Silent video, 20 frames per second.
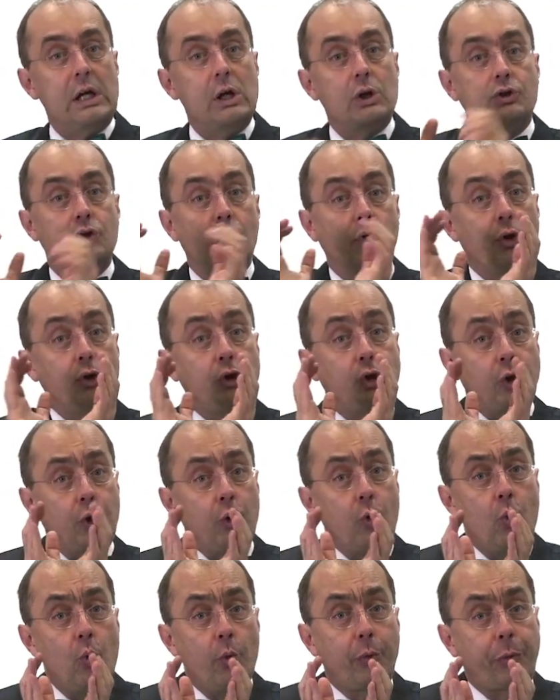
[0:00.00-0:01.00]
So the
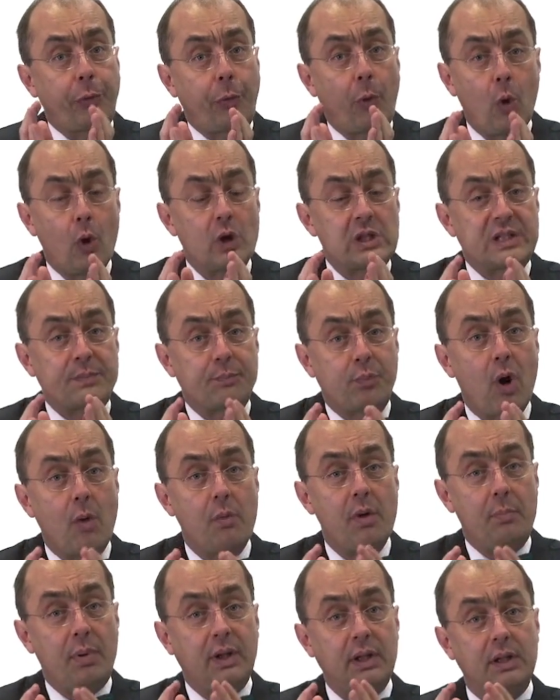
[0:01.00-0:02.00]
2/3
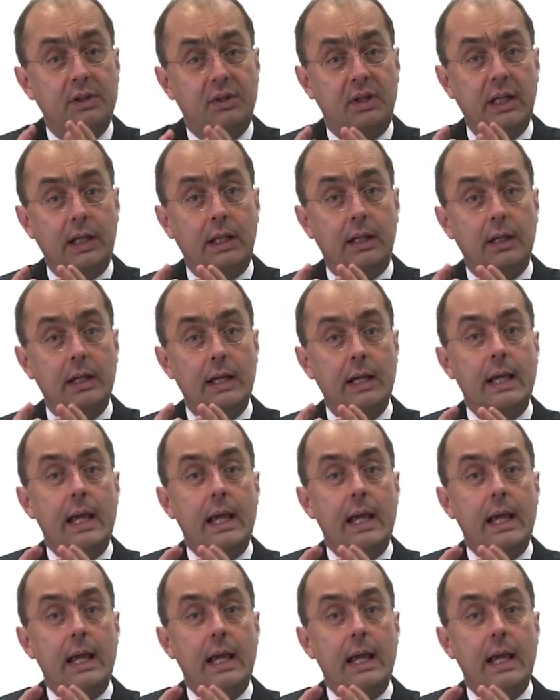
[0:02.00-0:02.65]
probability